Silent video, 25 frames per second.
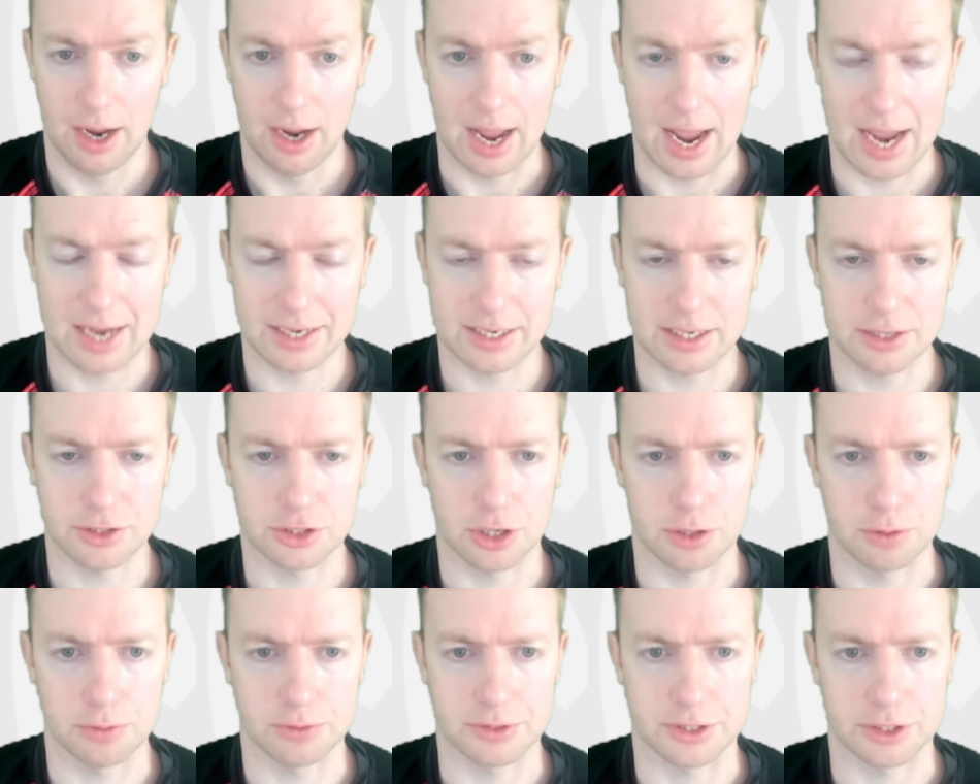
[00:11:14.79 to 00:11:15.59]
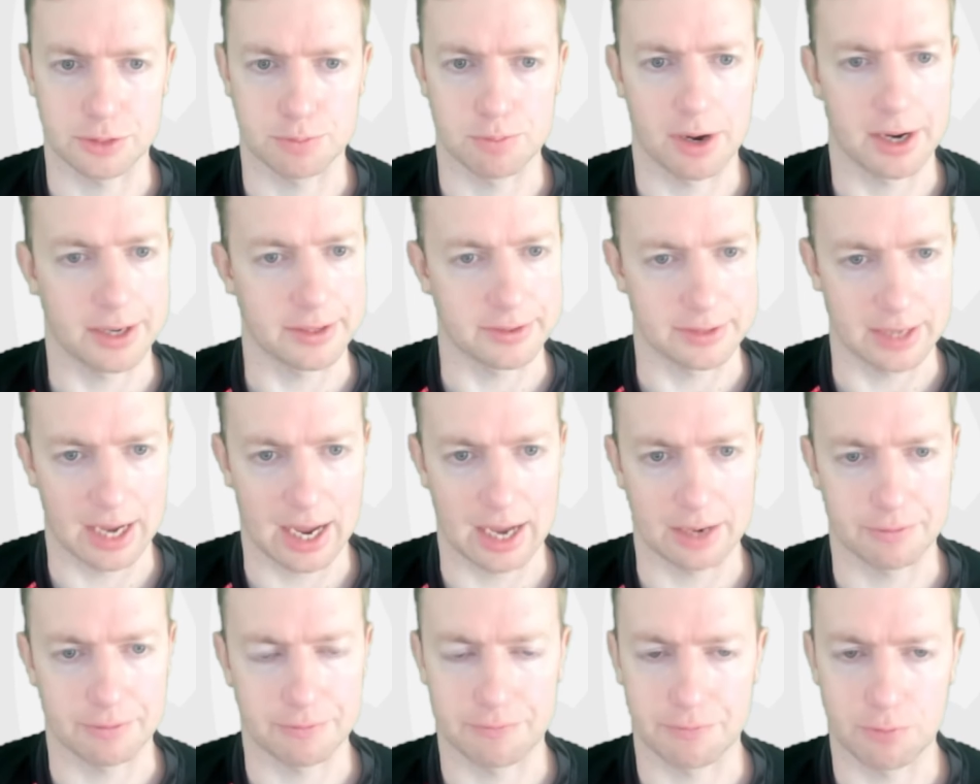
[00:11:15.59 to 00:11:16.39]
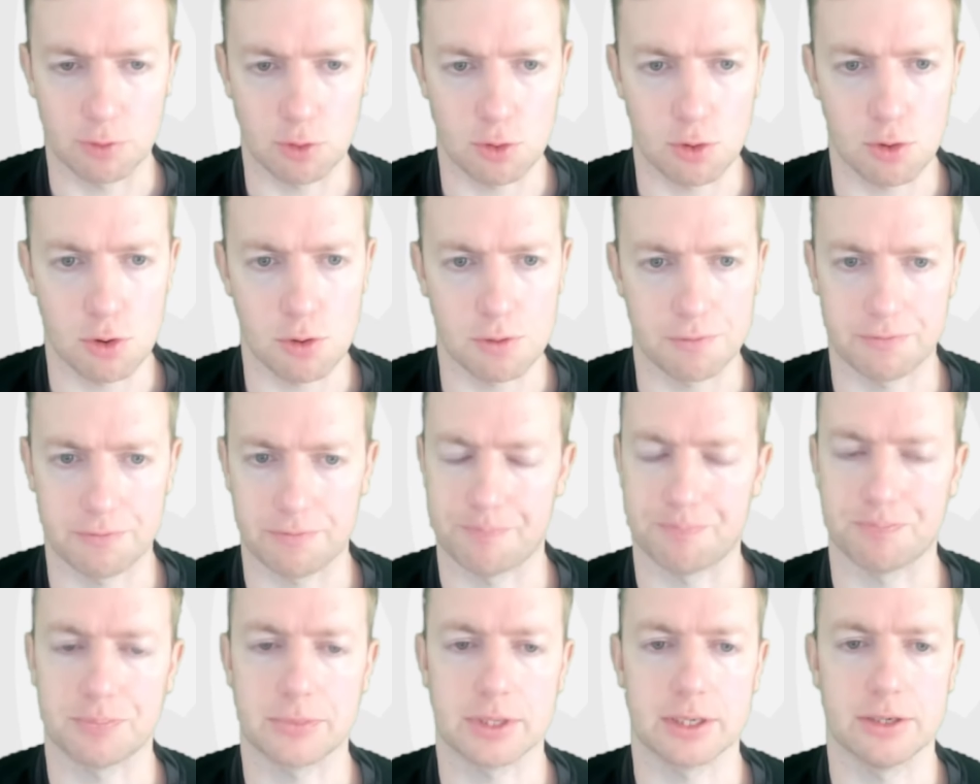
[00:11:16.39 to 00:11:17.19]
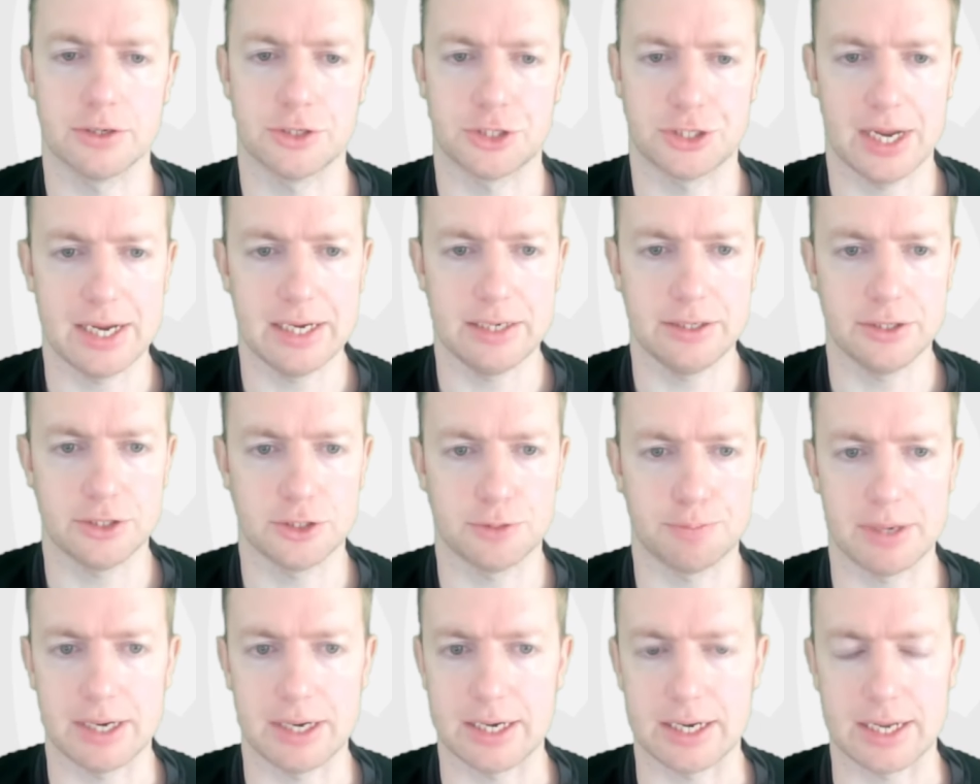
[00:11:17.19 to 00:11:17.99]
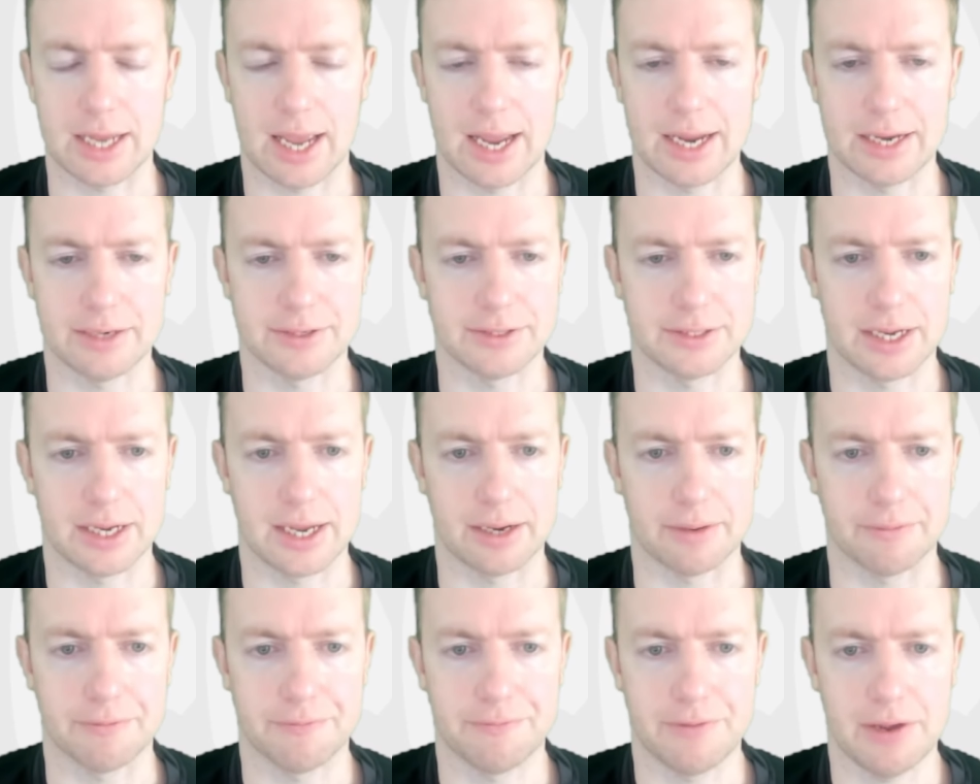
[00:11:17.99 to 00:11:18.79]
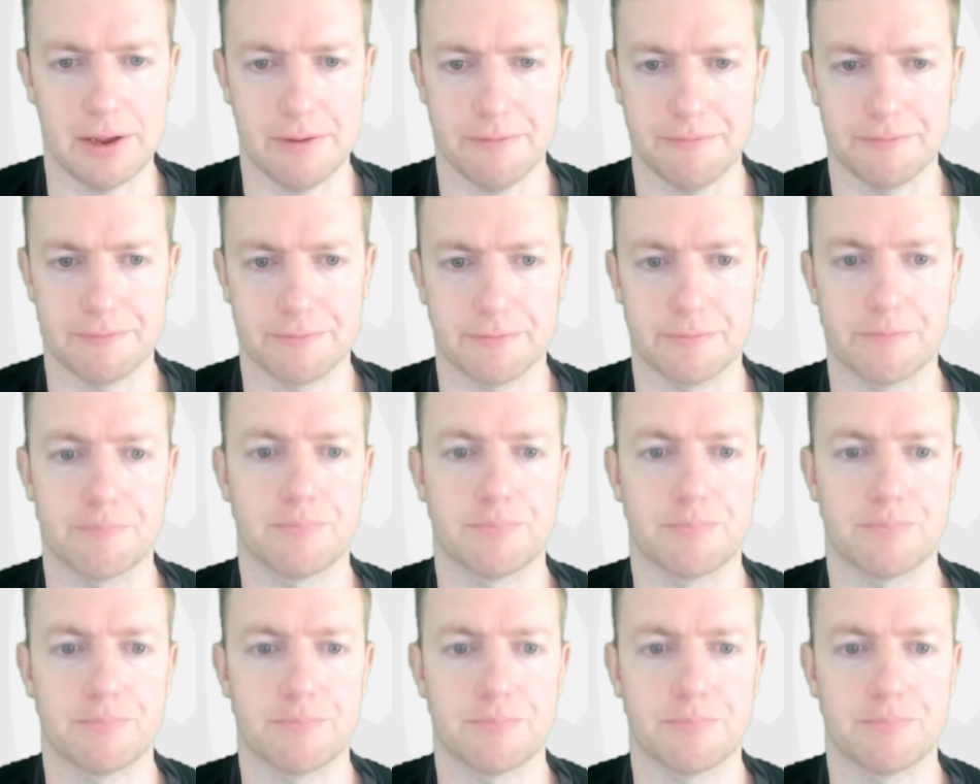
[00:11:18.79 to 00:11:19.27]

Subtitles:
Eddie Jones is my dad fourth. Shane Speedy 88 fifth.